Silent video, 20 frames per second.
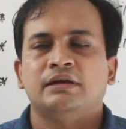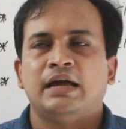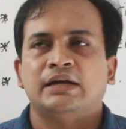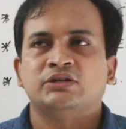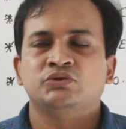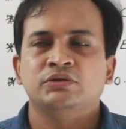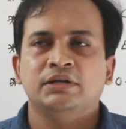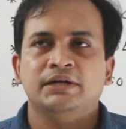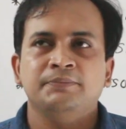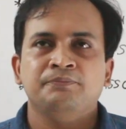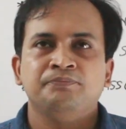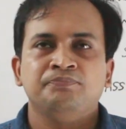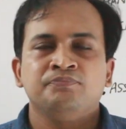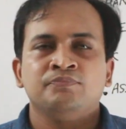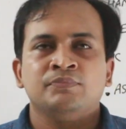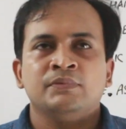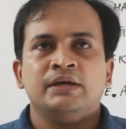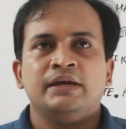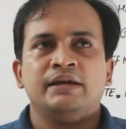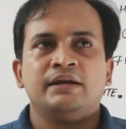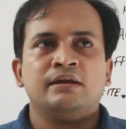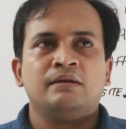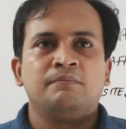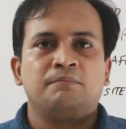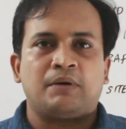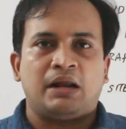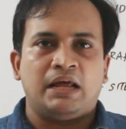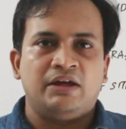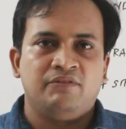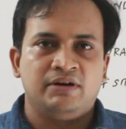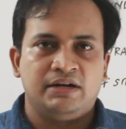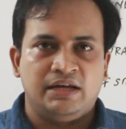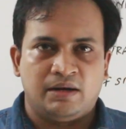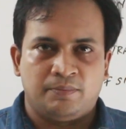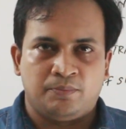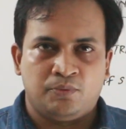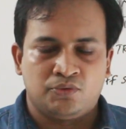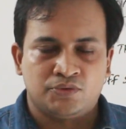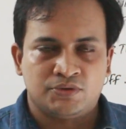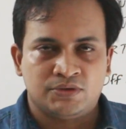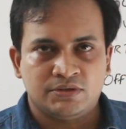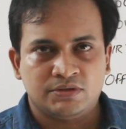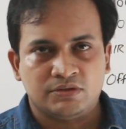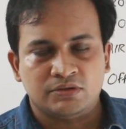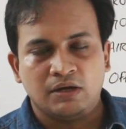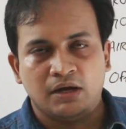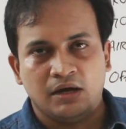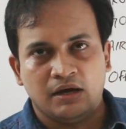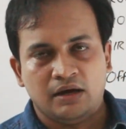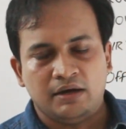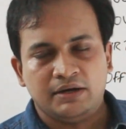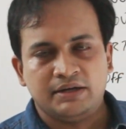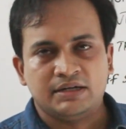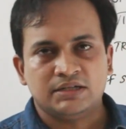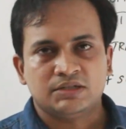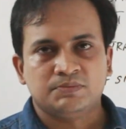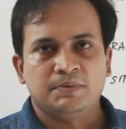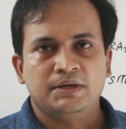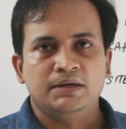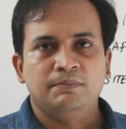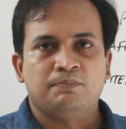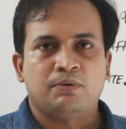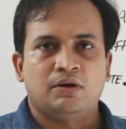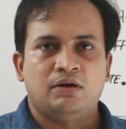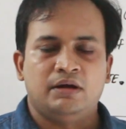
Actually in private airports it has been